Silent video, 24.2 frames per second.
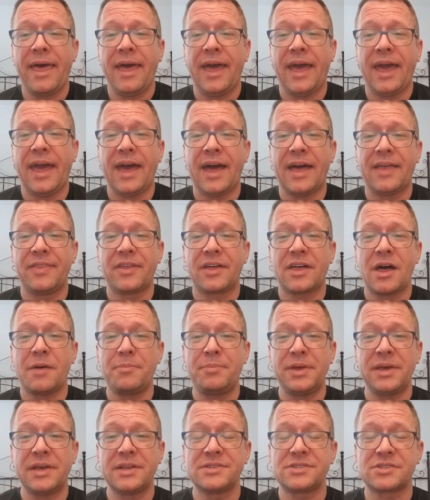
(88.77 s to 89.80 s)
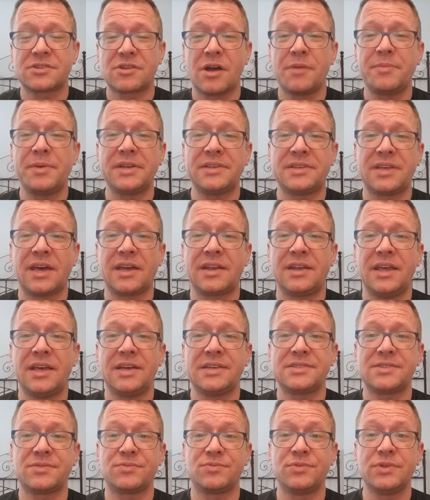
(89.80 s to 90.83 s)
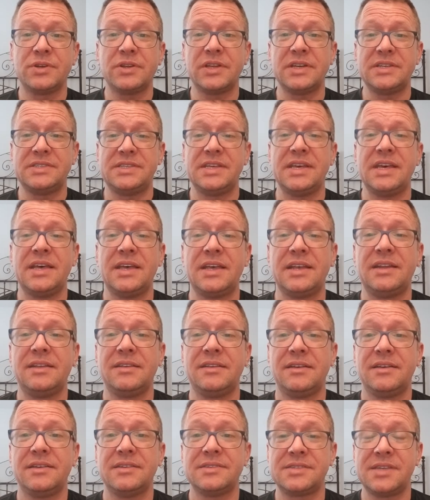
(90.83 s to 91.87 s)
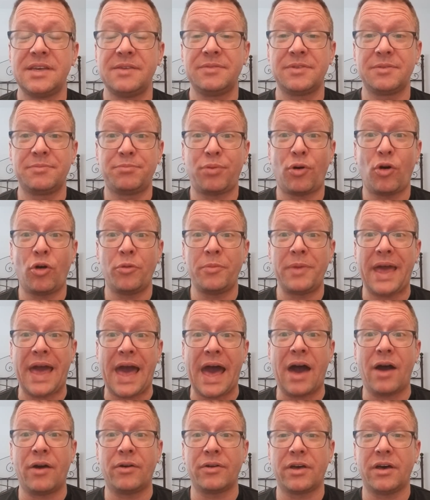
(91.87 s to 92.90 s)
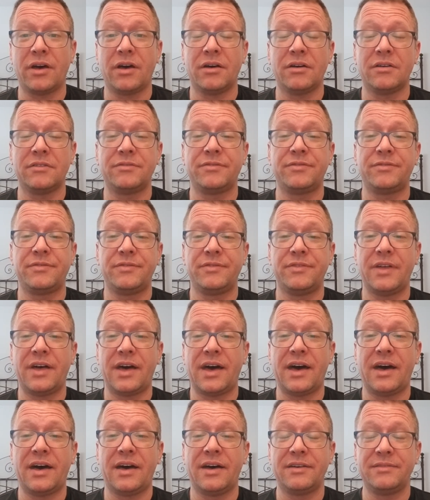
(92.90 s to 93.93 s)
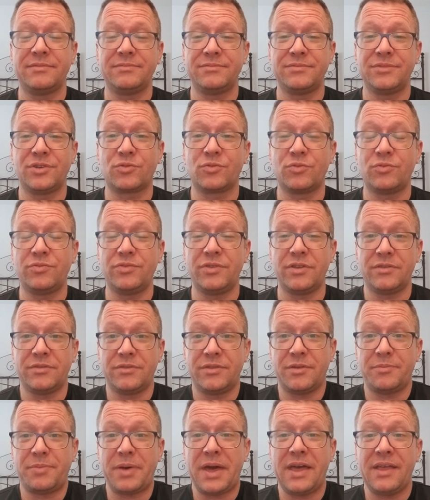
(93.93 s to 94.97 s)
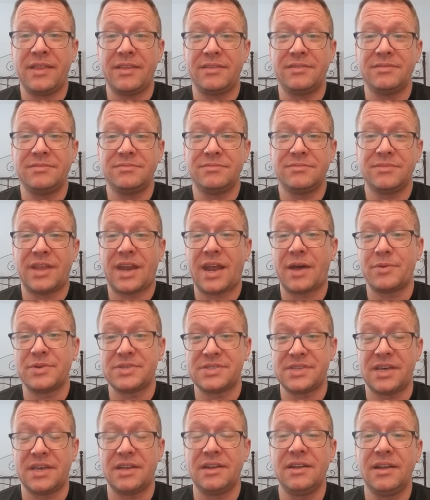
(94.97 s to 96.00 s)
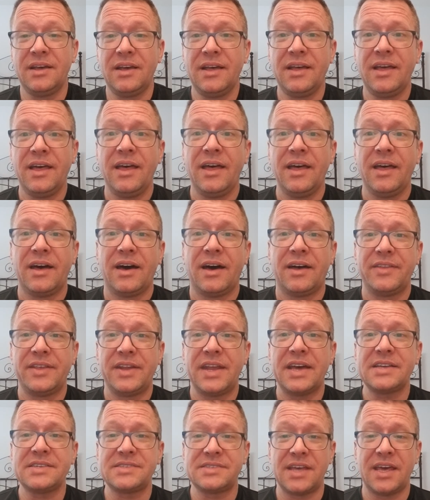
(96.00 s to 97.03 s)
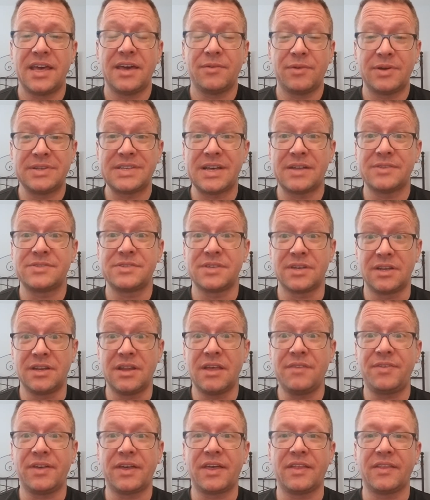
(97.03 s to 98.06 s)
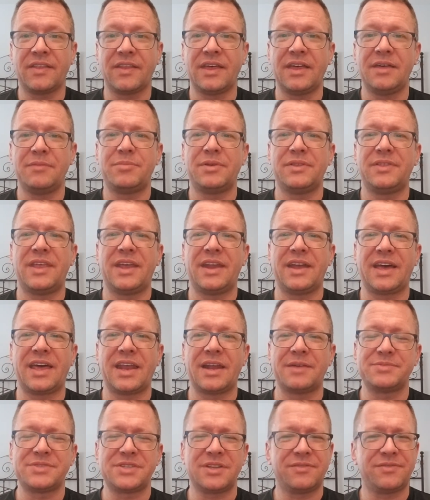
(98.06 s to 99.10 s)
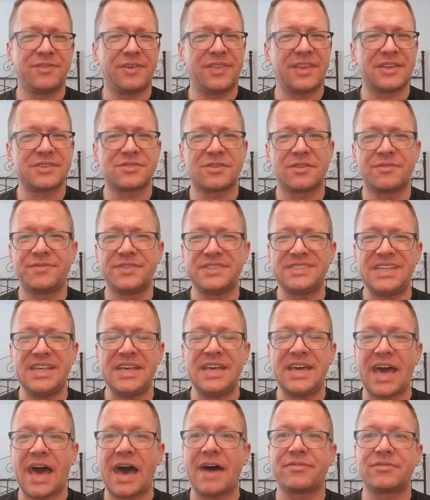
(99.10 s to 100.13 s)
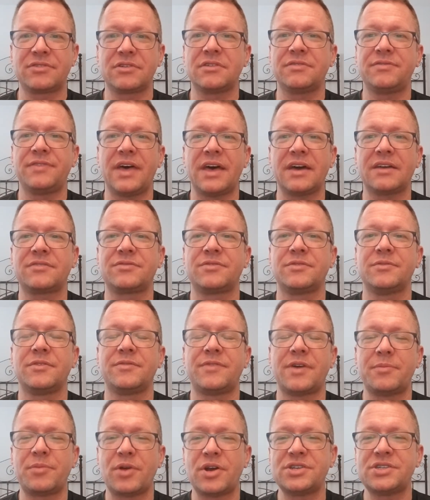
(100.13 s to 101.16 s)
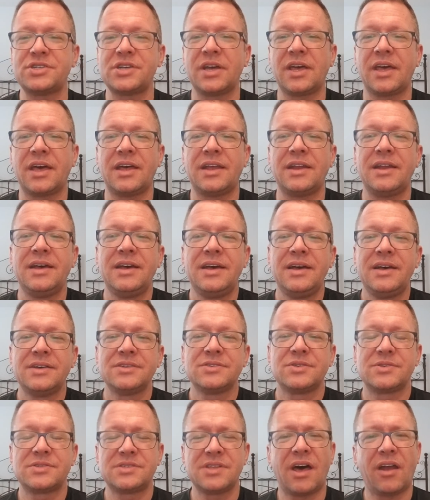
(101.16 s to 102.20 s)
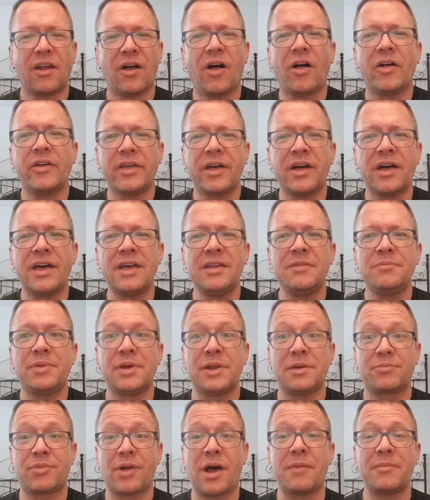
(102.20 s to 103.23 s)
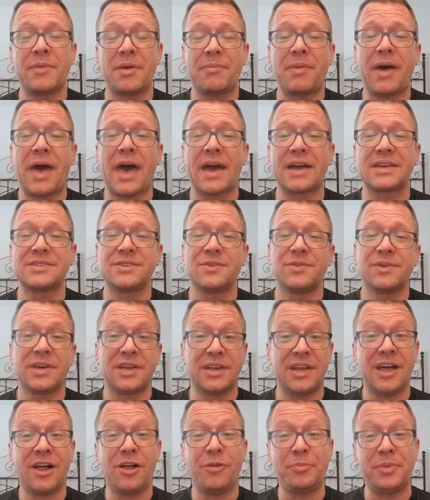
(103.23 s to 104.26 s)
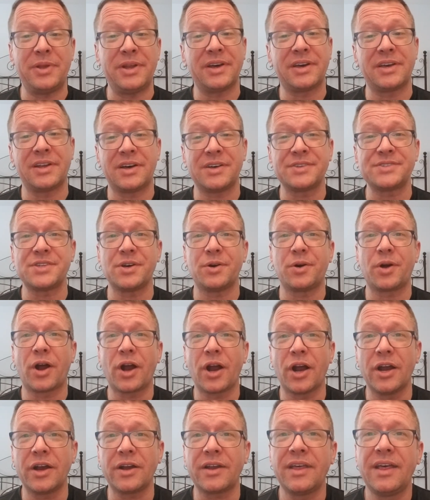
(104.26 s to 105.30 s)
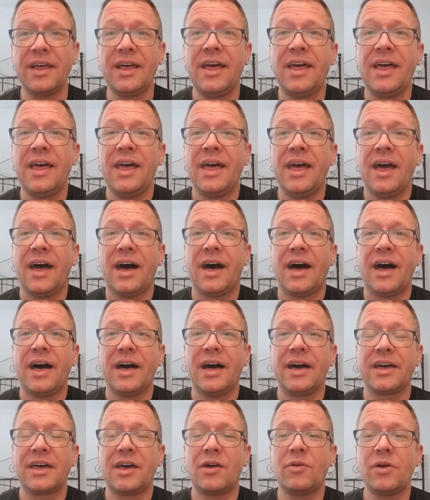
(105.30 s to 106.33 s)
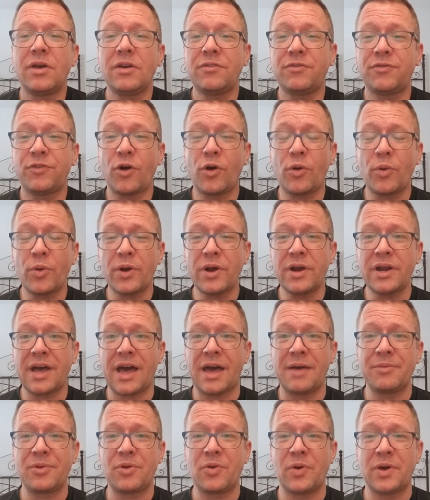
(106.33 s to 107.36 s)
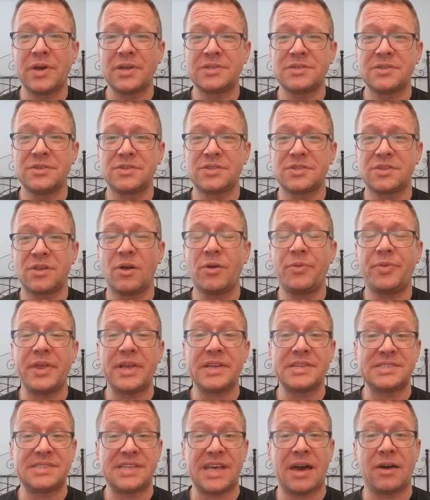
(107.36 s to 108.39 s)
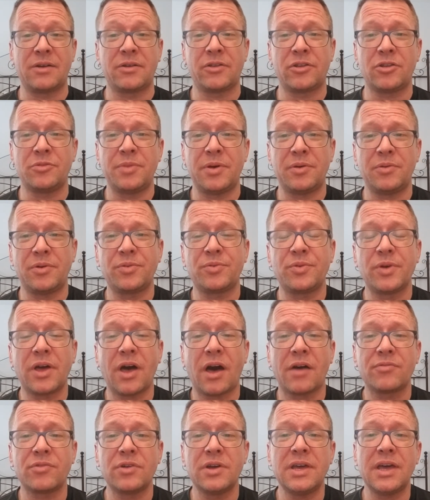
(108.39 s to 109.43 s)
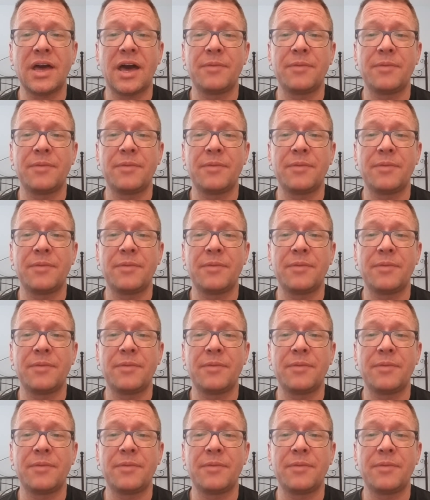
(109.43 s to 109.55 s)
And the cupping and scrubbing techniques really did seem to pull me out of the pain that I was in. The next day it went down significantly, but then again, I'm still feeling that sort of fatigue after effect from the vibration gun. So it's not all gone, but it brought me back. So it can help and it can also hurt. Going forward, I'm going to slow things down a little bit with recovery.